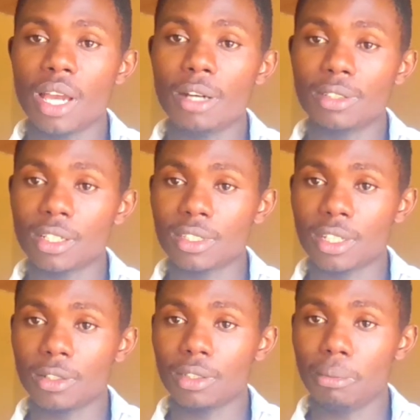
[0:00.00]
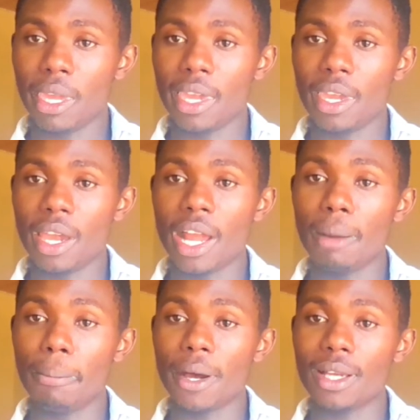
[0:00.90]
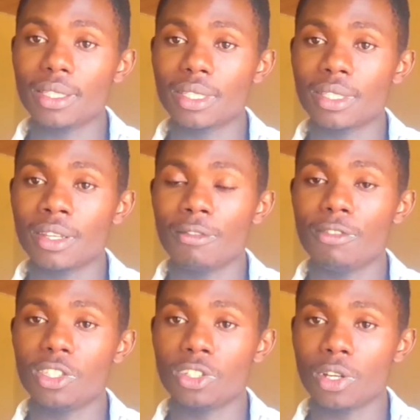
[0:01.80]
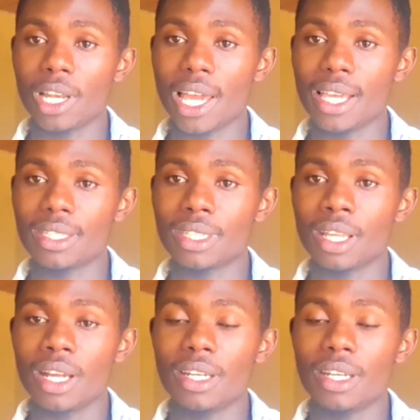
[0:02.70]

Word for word: ultrasound may help us visualize